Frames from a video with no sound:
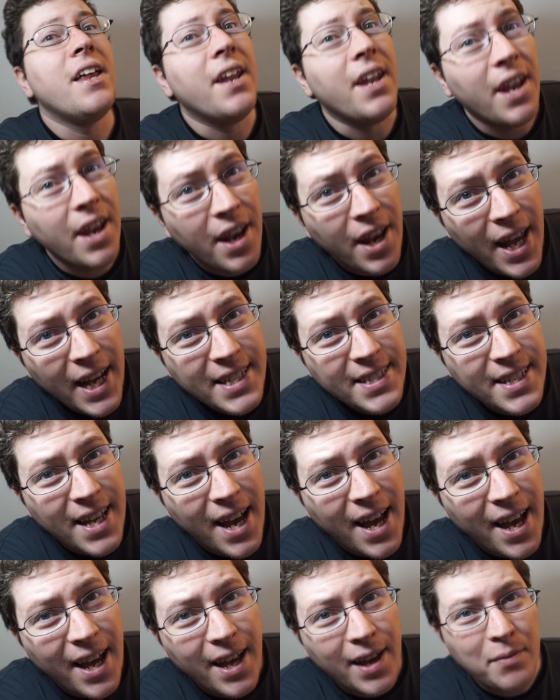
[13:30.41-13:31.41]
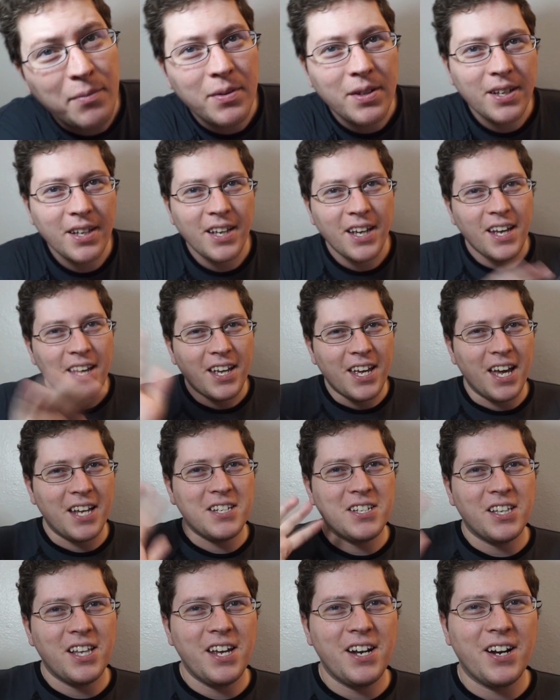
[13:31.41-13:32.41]
next time.
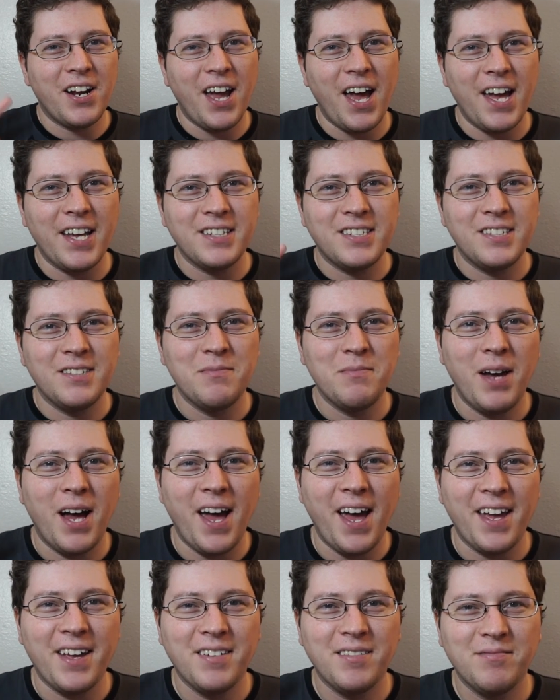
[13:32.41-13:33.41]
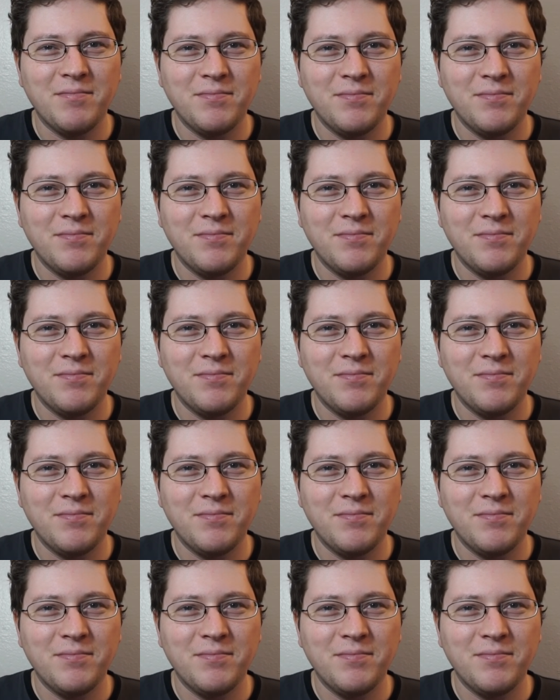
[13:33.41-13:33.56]
Catch you later, guys. Bye.